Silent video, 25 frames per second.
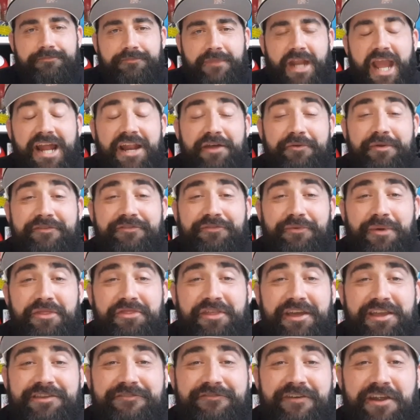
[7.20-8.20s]
Hello everyone,
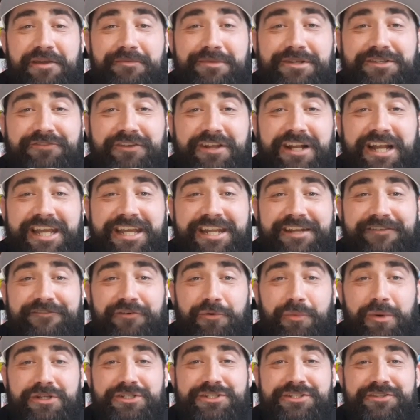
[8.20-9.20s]
thank you very much for clicking and for
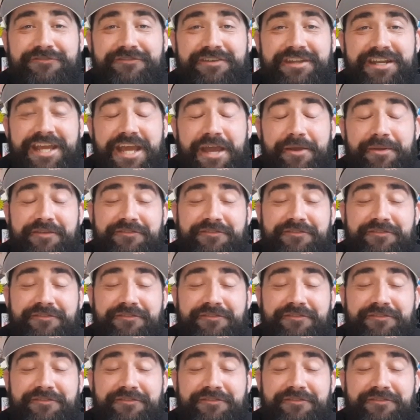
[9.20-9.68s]
watching the video.